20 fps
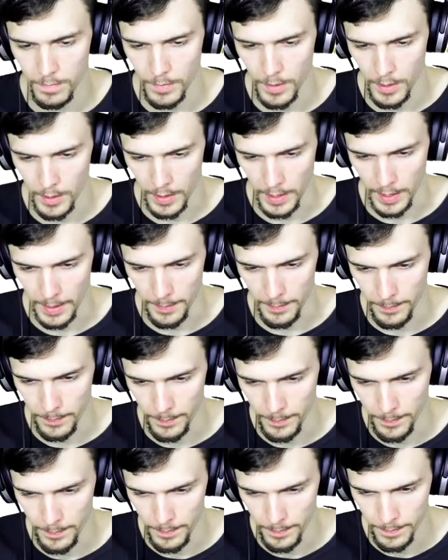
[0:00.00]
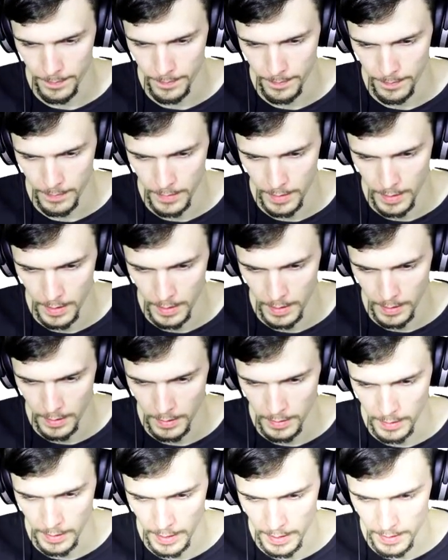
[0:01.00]
okay,
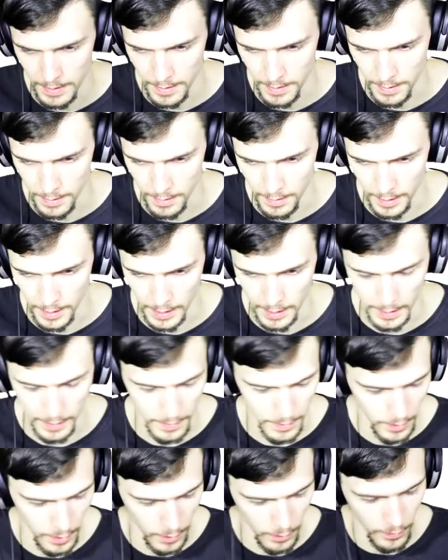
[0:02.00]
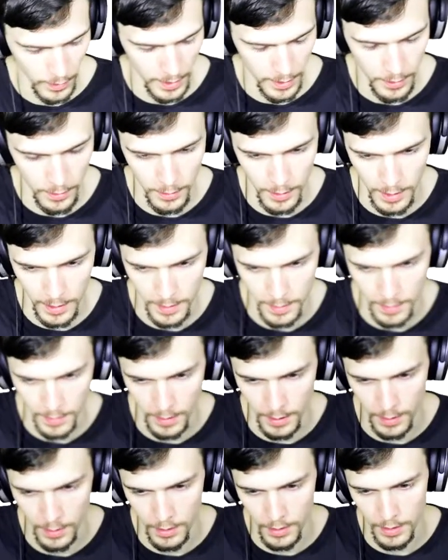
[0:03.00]
that's the thing. So if I do this
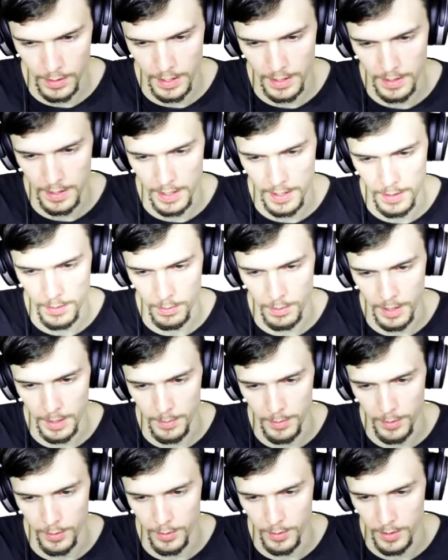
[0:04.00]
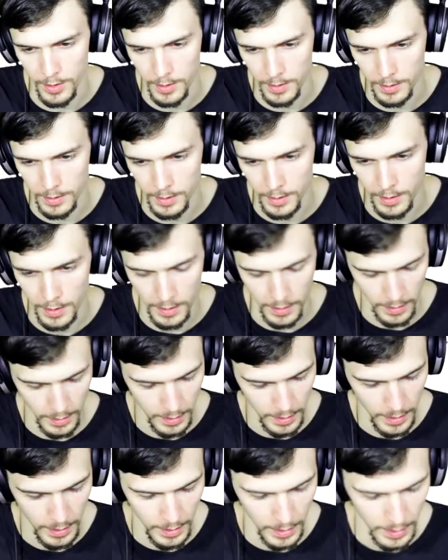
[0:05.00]
dot, that's what I'm doing wrong. Dot
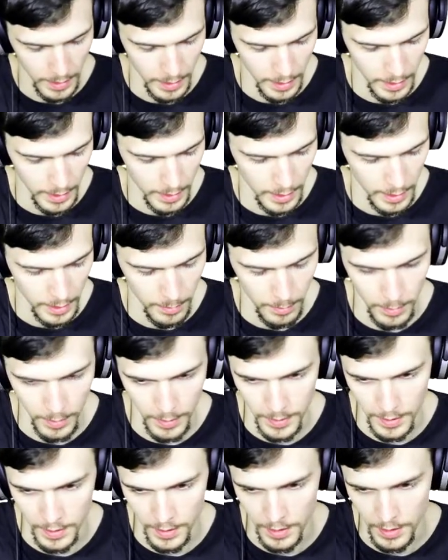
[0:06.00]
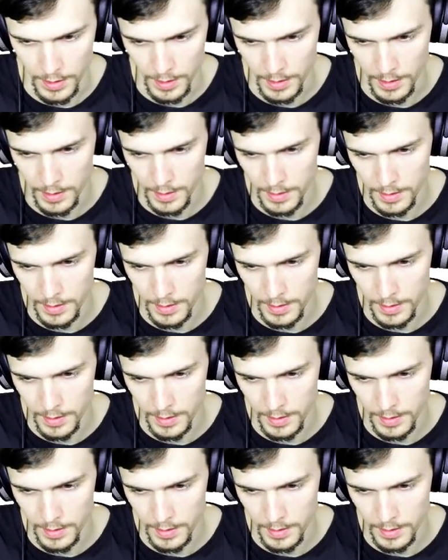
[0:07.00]
position